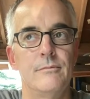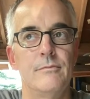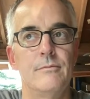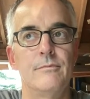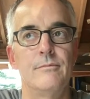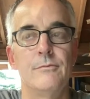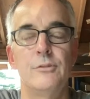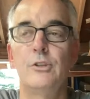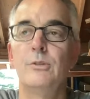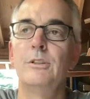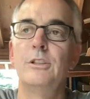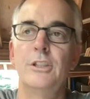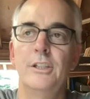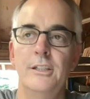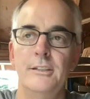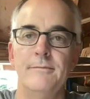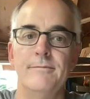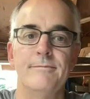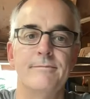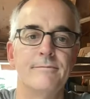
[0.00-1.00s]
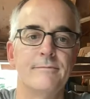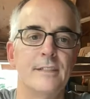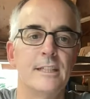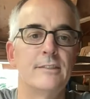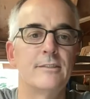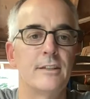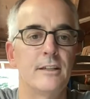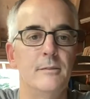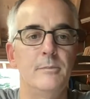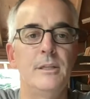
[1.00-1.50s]
doing good. It's
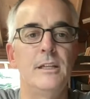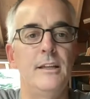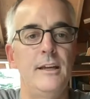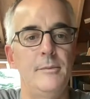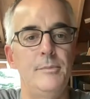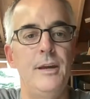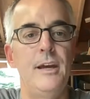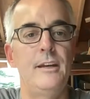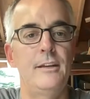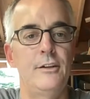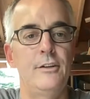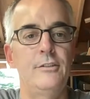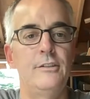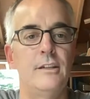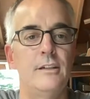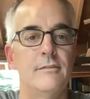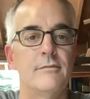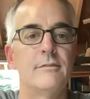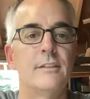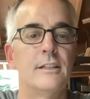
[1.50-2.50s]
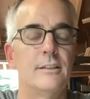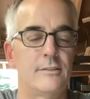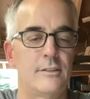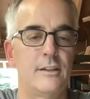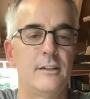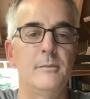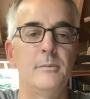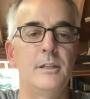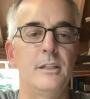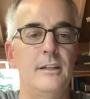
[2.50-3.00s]
going to be like Patagonia. It's going to
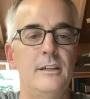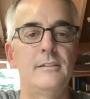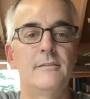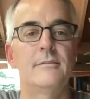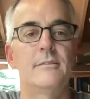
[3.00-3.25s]
be like